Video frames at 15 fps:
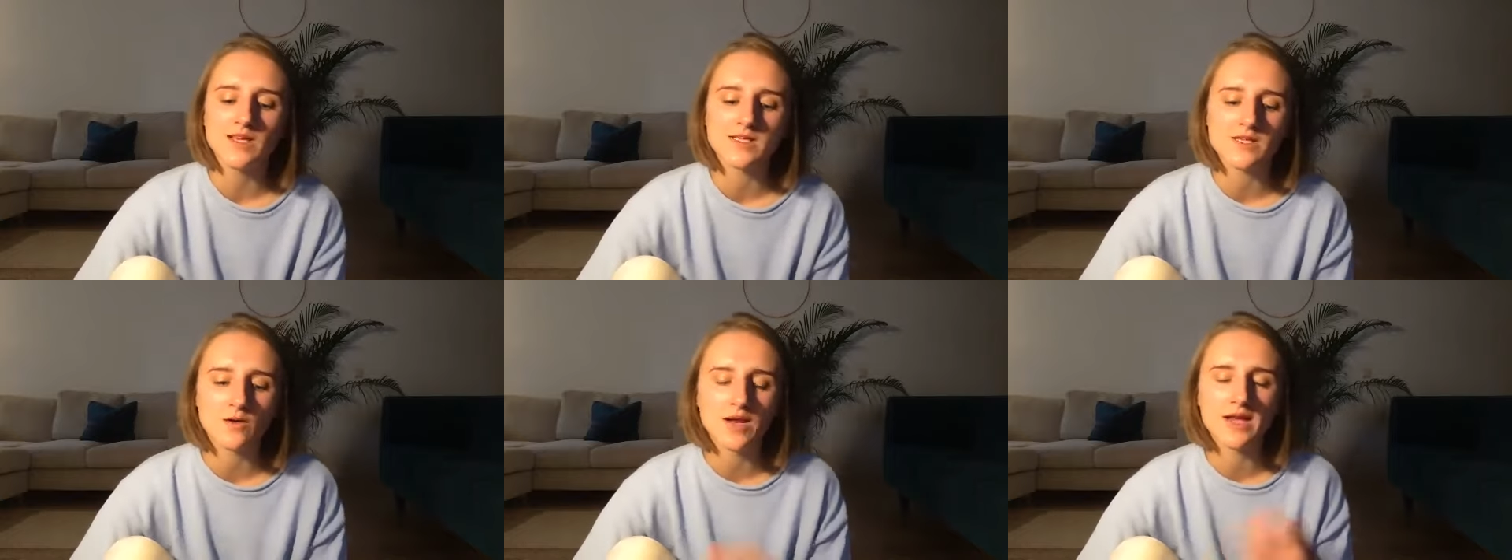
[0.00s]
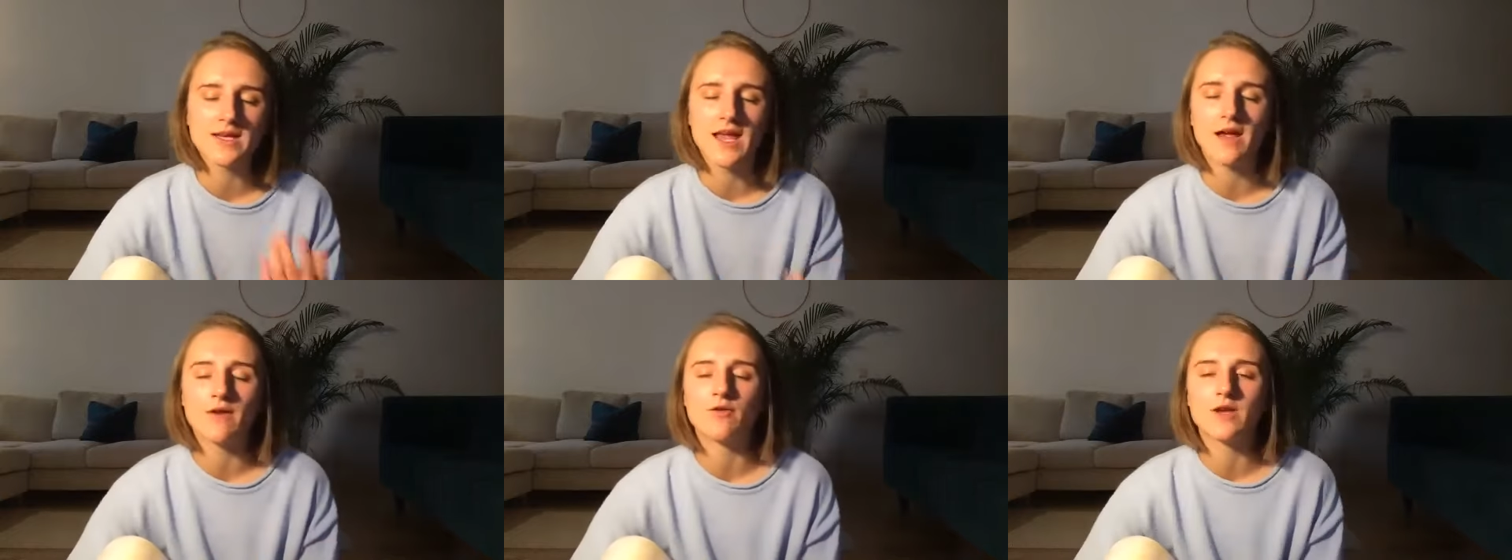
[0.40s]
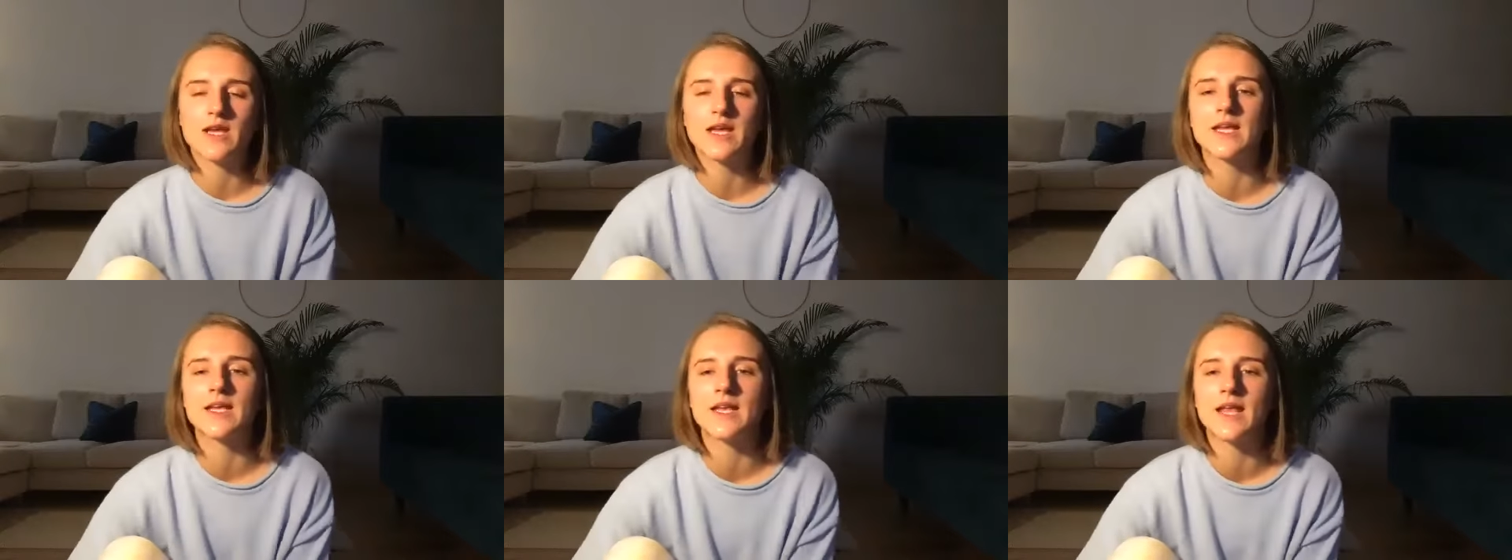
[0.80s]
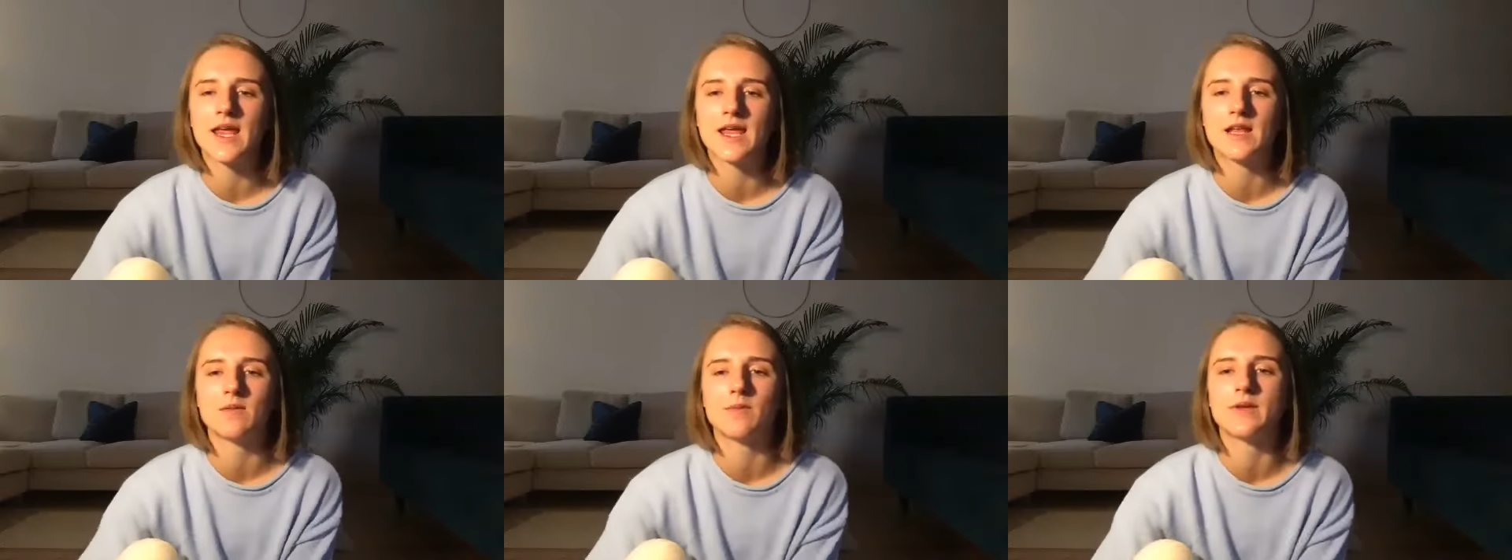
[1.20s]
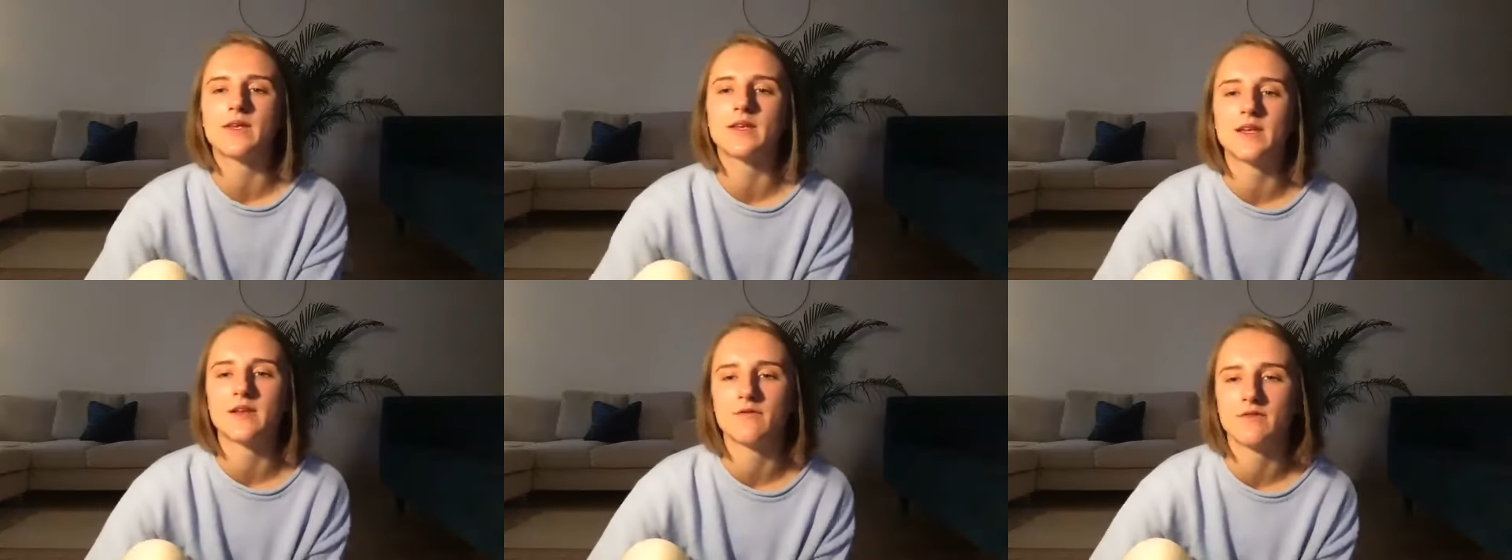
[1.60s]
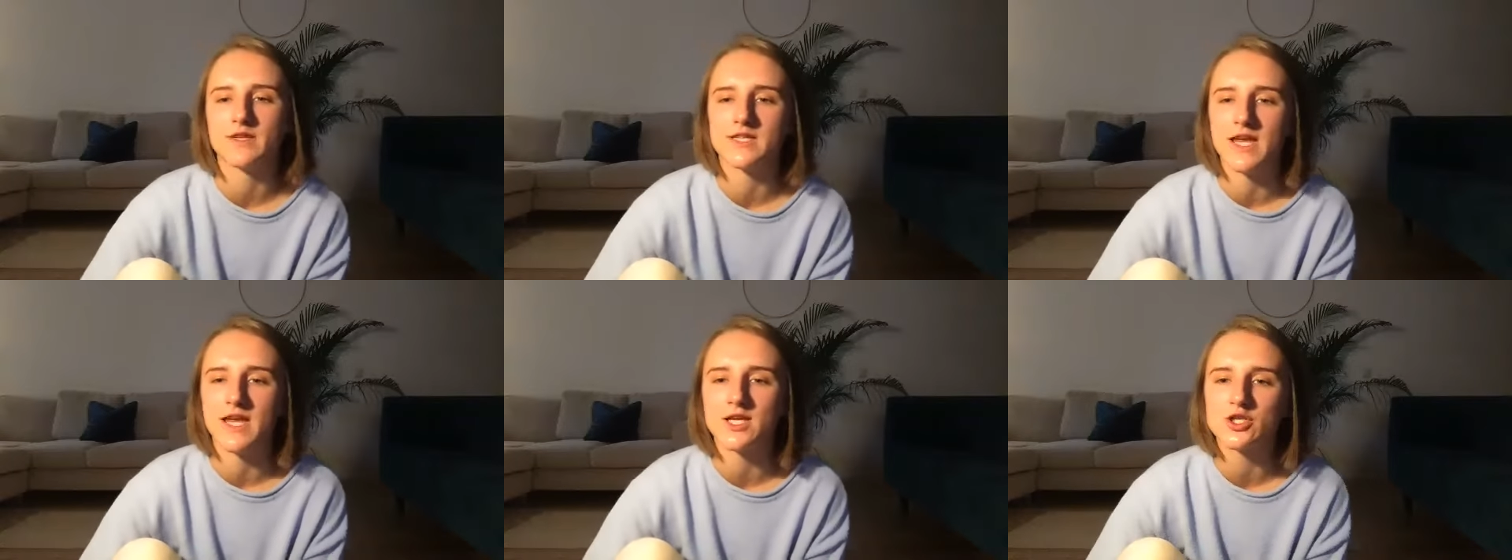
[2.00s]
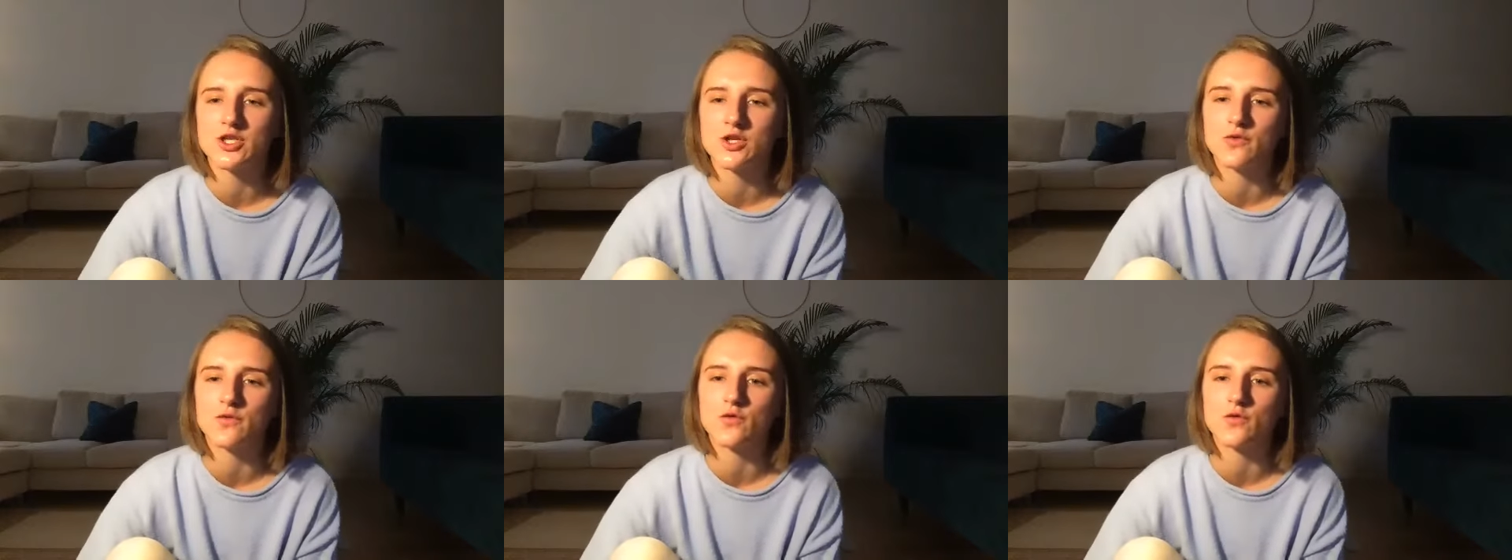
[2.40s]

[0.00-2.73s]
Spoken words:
So let every inhale be an invitation